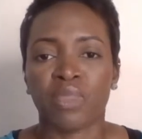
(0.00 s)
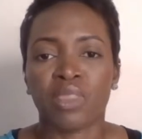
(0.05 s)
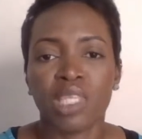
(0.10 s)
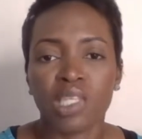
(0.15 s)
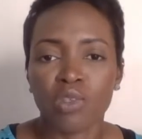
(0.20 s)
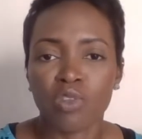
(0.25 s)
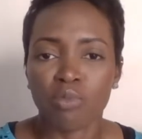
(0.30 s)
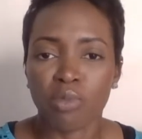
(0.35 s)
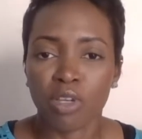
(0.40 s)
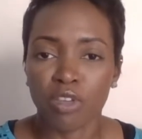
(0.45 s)

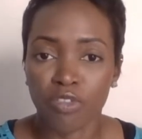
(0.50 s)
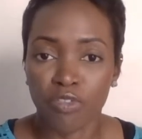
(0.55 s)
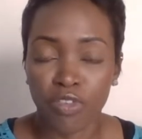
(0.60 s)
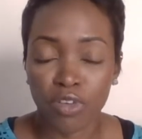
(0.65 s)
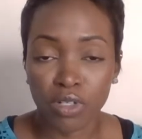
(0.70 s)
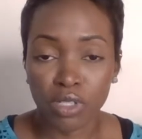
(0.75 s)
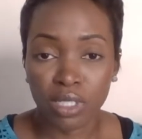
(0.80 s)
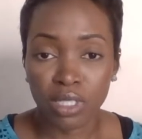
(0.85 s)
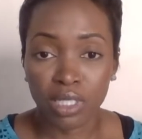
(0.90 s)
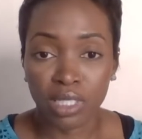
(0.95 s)
this was my
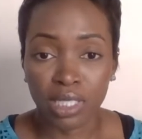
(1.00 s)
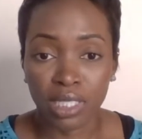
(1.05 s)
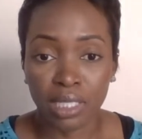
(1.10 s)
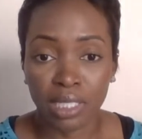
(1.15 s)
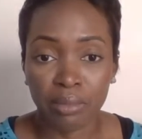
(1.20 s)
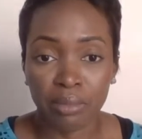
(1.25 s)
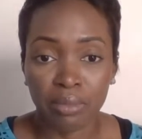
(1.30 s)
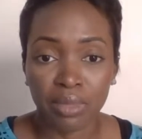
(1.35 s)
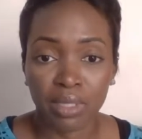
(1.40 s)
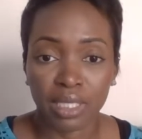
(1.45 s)
first
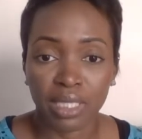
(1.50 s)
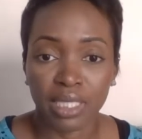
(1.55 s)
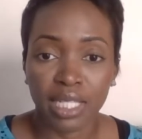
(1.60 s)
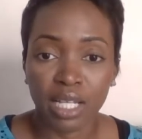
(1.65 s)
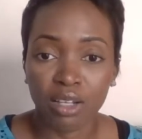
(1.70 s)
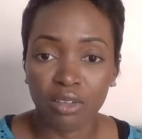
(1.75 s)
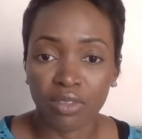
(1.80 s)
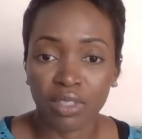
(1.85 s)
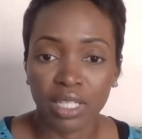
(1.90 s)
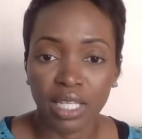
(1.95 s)
time
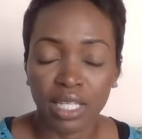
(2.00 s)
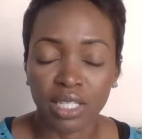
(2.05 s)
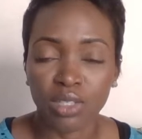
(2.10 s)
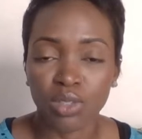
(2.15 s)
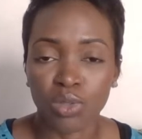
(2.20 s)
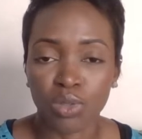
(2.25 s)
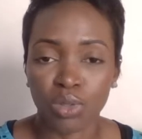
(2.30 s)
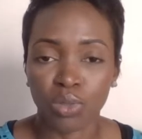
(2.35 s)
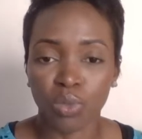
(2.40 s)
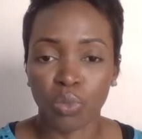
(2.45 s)
delving
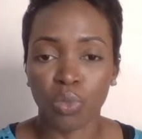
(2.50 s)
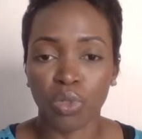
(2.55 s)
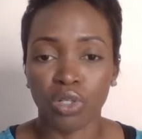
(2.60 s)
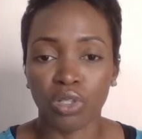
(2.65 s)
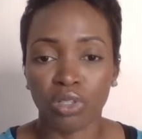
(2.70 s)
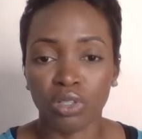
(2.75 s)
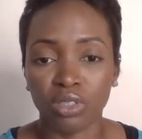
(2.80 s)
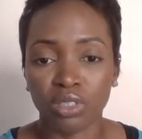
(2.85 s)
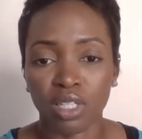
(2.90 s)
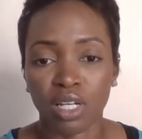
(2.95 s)
into the
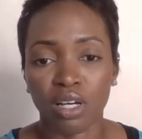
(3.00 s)
world